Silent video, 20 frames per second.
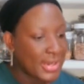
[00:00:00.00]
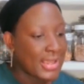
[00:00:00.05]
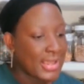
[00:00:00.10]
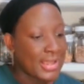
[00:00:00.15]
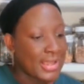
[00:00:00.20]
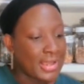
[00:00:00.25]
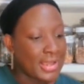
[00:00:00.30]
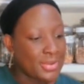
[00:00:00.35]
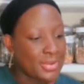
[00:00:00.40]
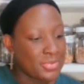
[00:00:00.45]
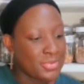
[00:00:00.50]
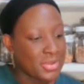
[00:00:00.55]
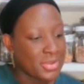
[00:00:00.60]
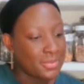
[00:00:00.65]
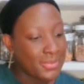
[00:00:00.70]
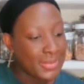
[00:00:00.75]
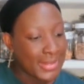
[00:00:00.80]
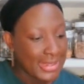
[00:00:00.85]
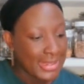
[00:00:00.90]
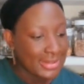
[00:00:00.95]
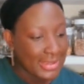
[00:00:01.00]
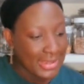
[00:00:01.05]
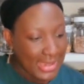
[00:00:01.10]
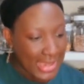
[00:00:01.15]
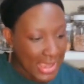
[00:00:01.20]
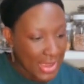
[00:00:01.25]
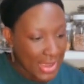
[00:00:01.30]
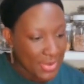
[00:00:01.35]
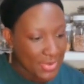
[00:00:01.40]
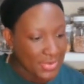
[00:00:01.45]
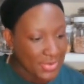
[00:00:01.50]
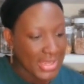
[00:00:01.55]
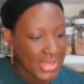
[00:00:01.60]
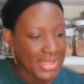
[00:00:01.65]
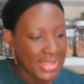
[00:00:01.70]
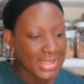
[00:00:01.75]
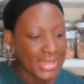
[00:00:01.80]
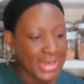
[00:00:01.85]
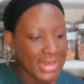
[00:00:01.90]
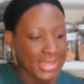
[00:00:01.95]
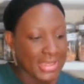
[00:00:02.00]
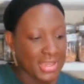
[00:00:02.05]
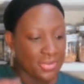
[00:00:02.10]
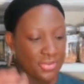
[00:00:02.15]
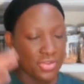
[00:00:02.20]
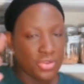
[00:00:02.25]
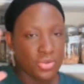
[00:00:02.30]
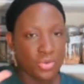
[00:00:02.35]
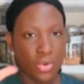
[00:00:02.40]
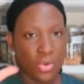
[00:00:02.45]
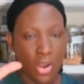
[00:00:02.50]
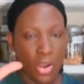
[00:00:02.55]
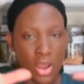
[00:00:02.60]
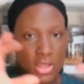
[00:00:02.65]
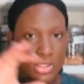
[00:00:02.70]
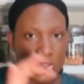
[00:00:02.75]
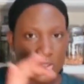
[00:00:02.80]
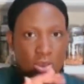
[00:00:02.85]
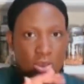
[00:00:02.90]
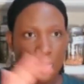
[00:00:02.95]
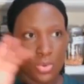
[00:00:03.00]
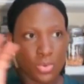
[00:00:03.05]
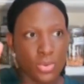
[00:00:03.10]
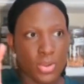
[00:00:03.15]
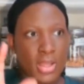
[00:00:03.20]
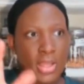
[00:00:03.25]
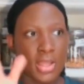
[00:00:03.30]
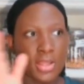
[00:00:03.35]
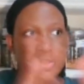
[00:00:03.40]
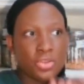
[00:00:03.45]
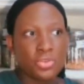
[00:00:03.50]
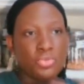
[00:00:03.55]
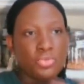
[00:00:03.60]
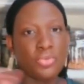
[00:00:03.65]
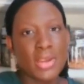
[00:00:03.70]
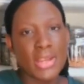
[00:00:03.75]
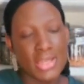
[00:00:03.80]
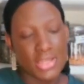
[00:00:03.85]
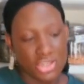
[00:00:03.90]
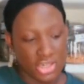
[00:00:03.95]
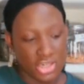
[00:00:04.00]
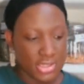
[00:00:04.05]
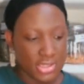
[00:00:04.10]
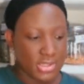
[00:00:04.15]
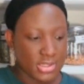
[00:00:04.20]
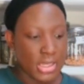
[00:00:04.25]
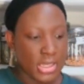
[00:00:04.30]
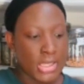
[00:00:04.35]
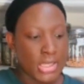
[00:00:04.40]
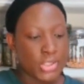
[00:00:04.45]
um, the platelet count, and then I give you also the ranges.